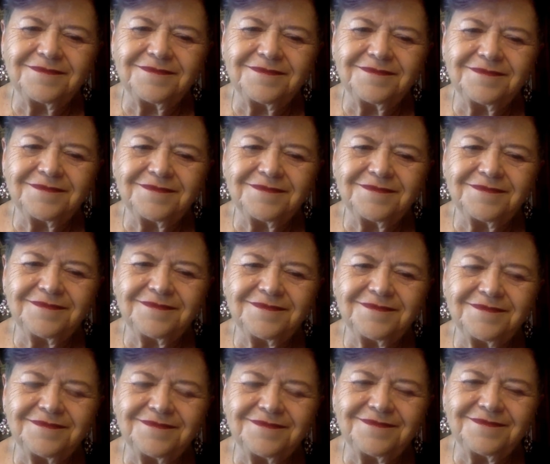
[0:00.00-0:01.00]

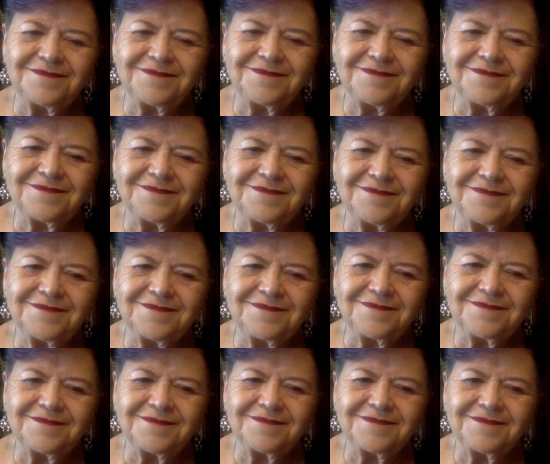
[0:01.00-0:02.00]

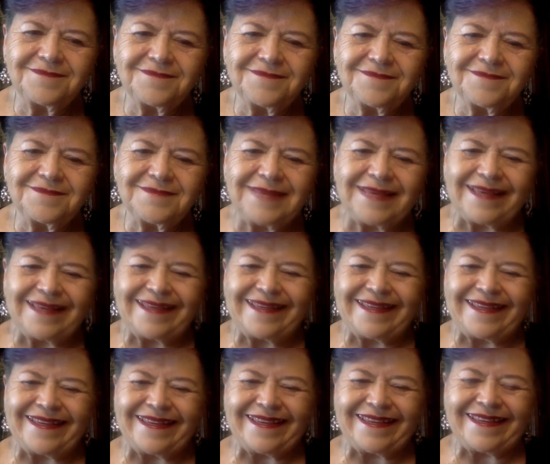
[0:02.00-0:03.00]

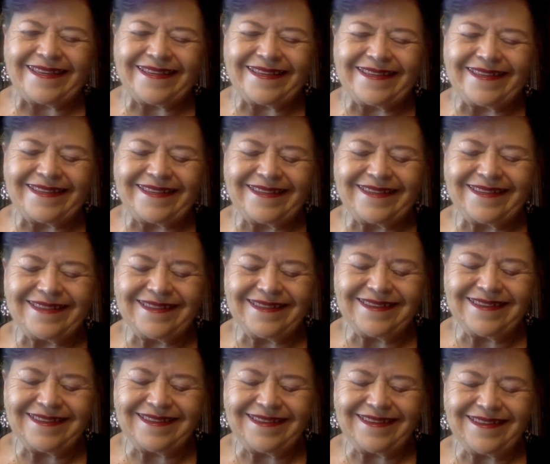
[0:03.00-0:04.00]

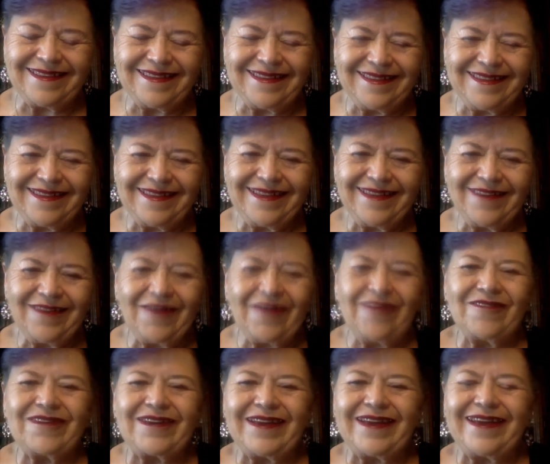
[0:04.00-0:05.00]

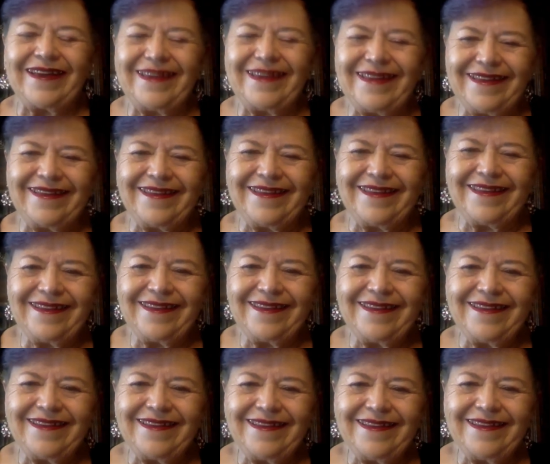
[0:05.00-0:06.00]

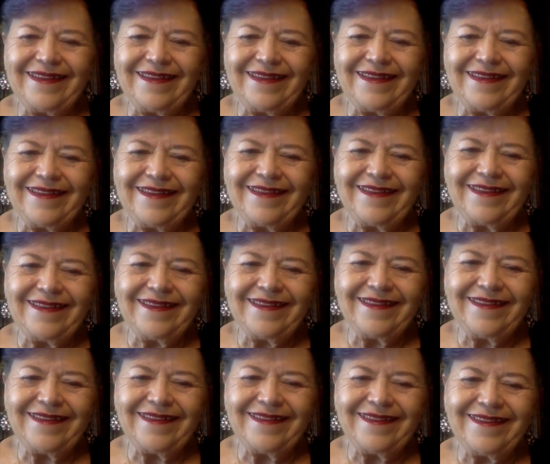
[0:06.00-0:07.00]

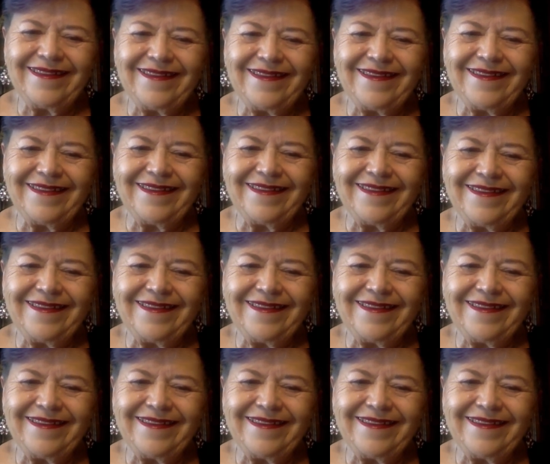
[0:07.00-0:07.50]
(silent)